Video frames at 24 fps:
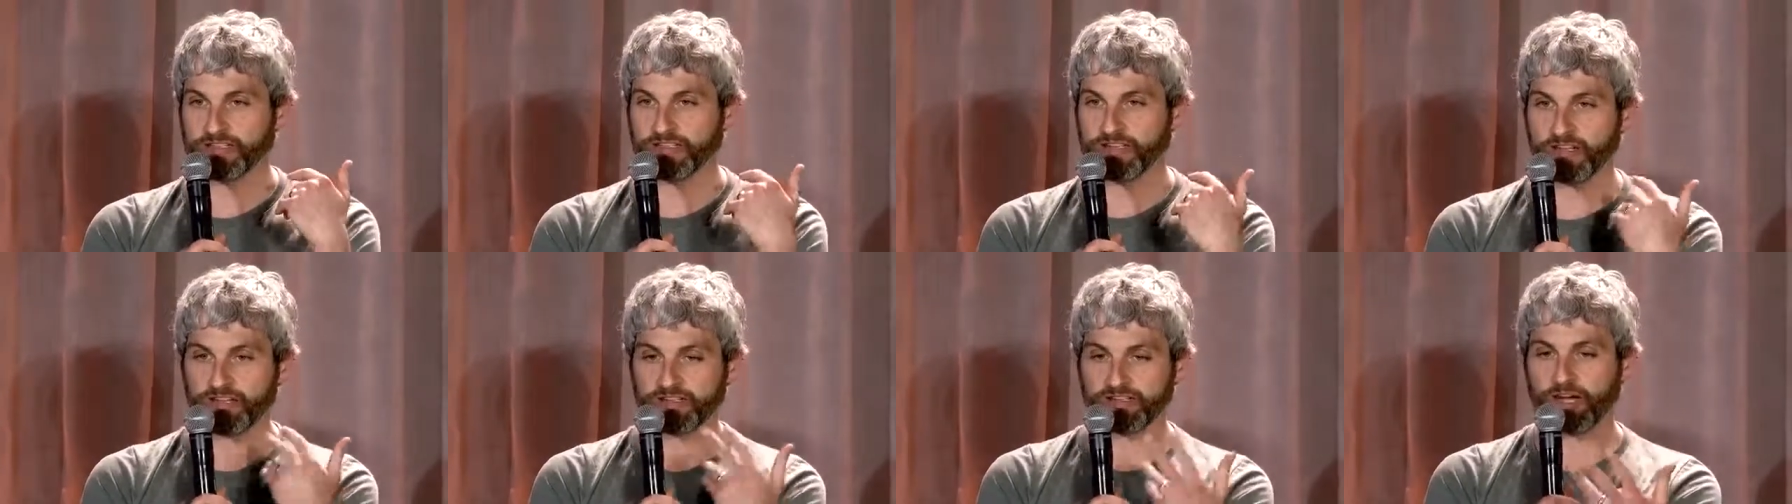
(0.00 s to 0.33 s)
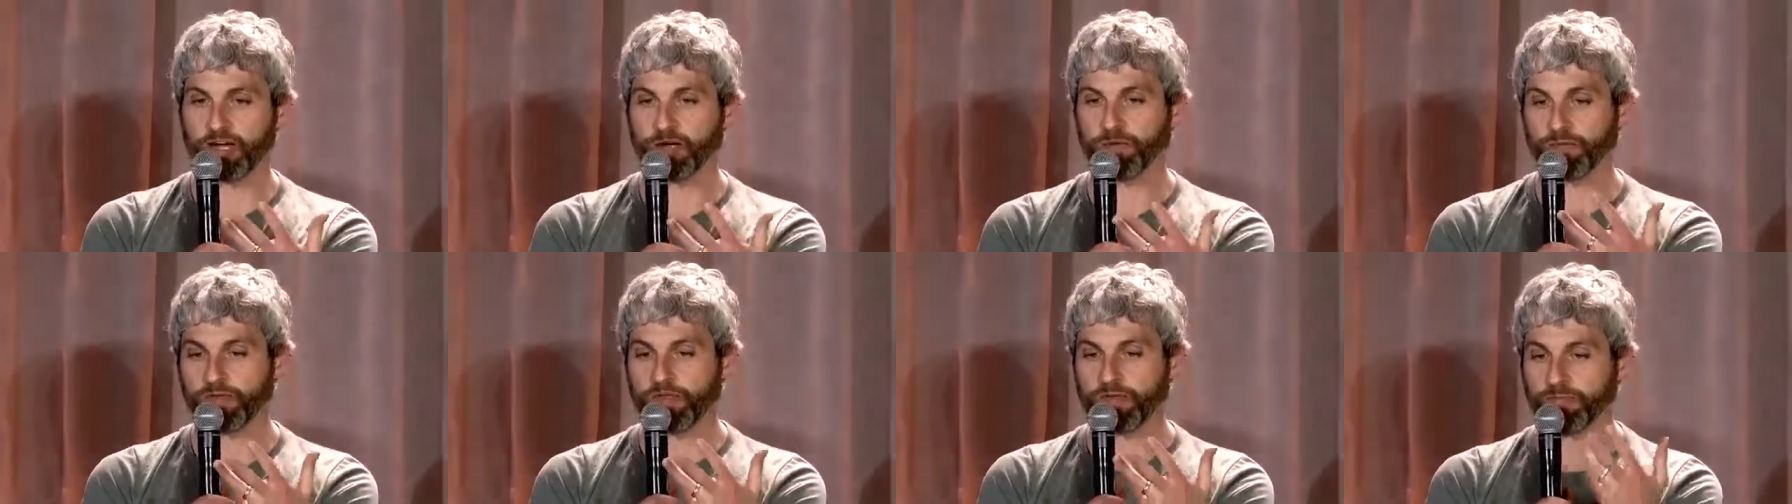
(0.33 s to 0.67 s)

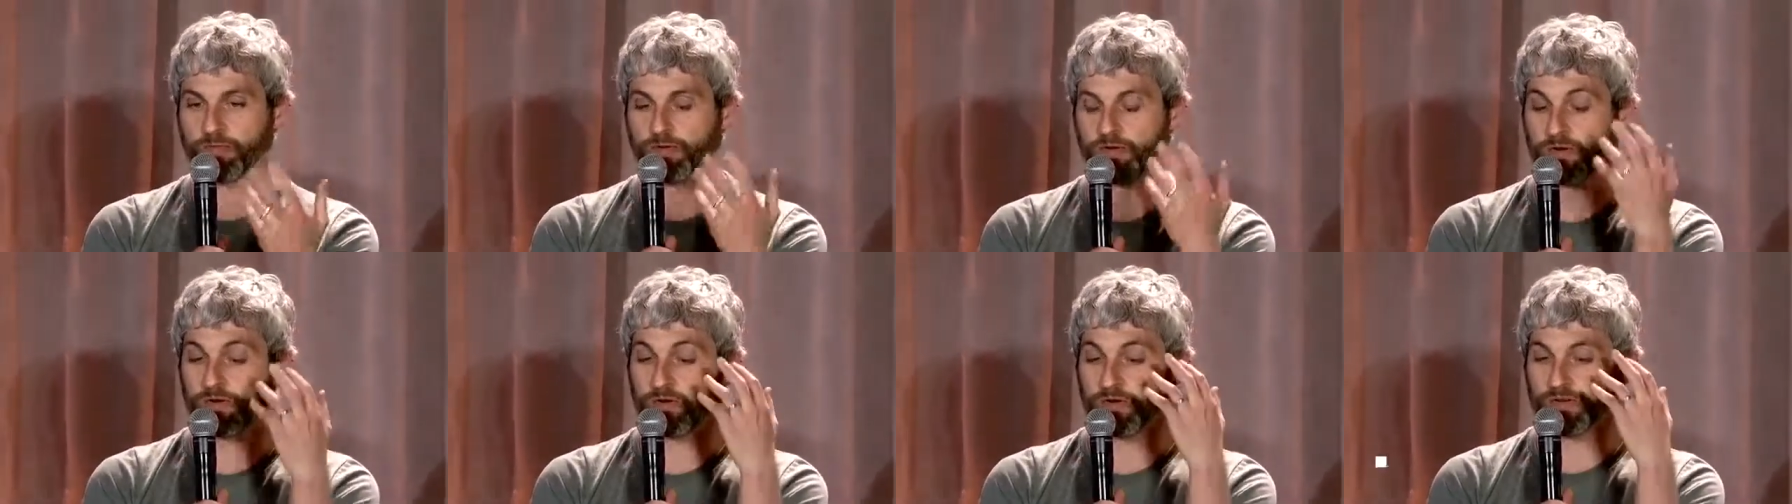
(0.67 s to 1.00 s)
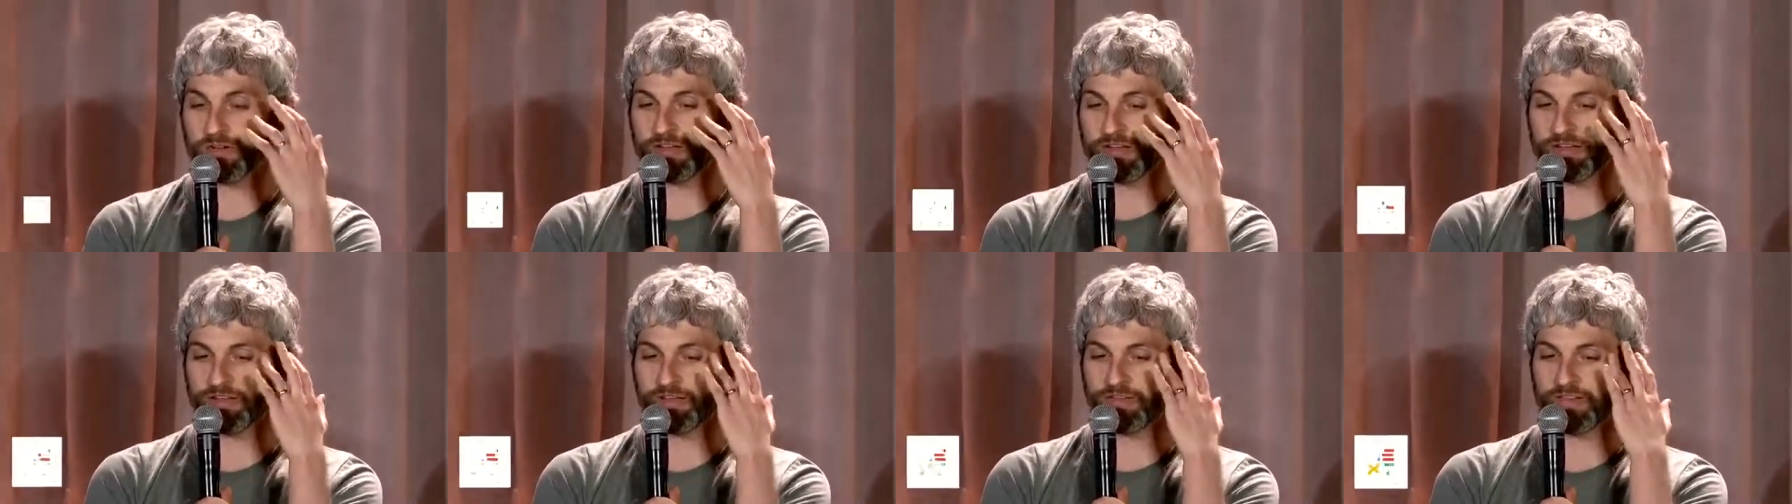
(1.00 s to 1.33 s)
tell
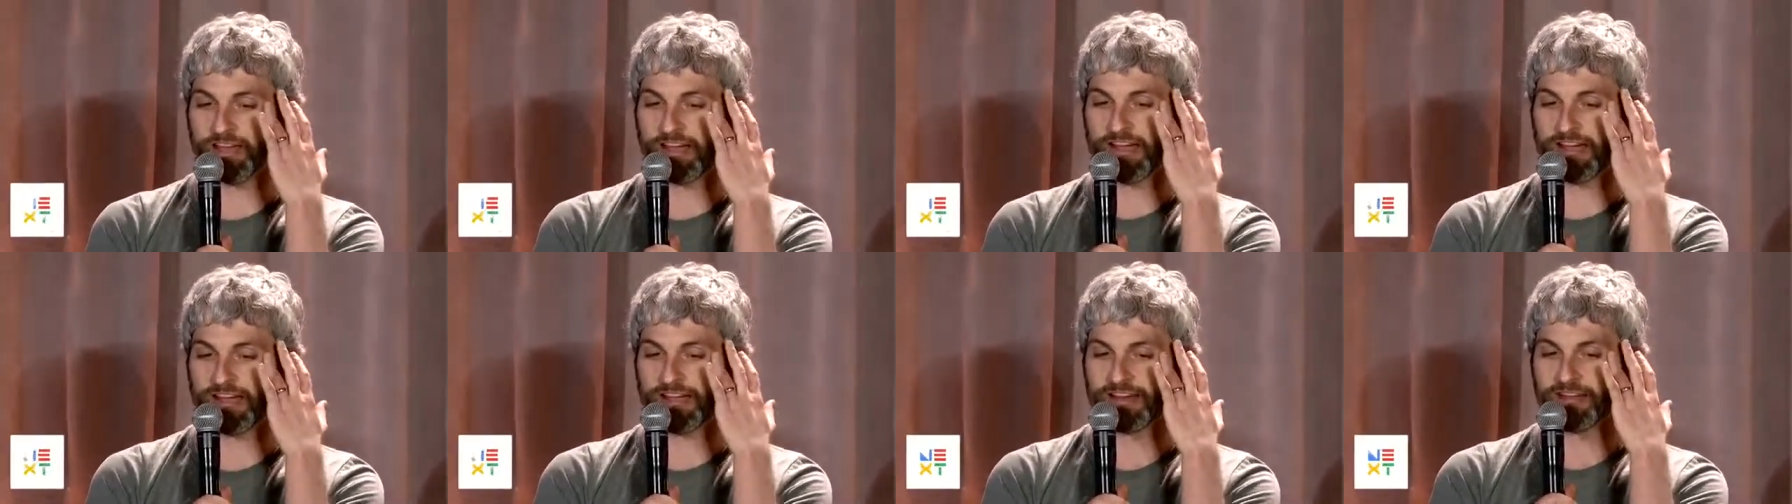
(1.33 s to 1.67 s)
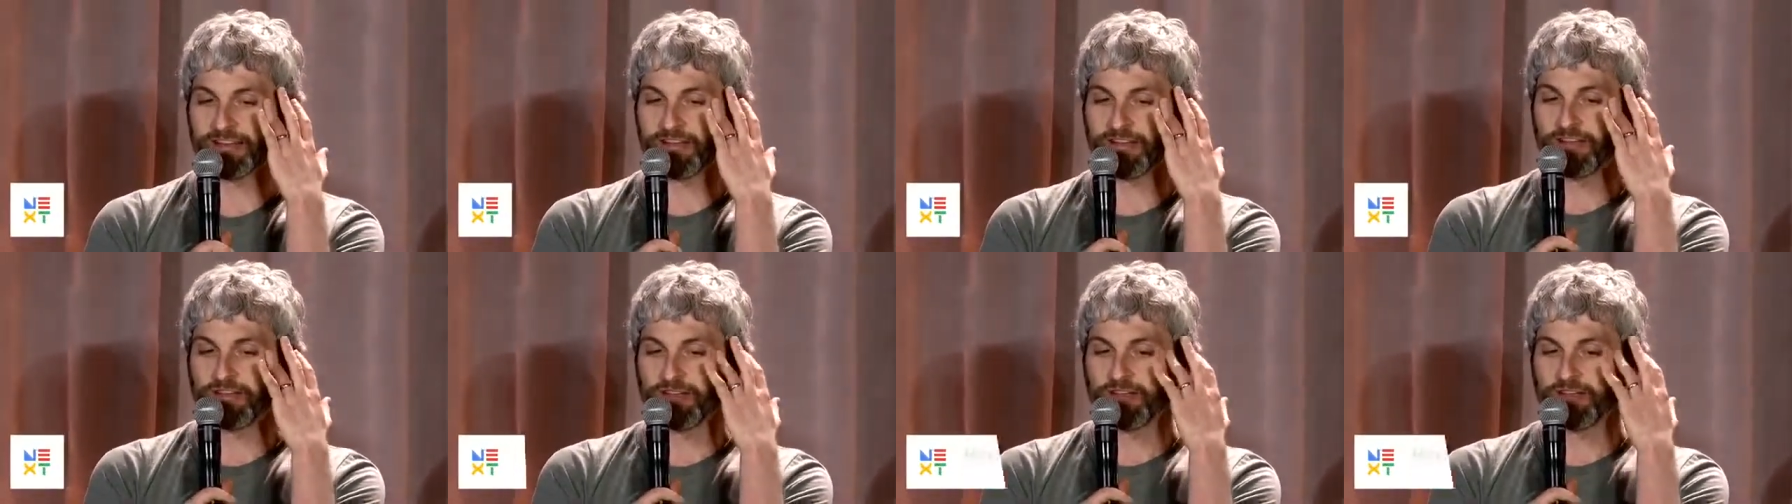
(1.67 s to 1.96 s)
people is that,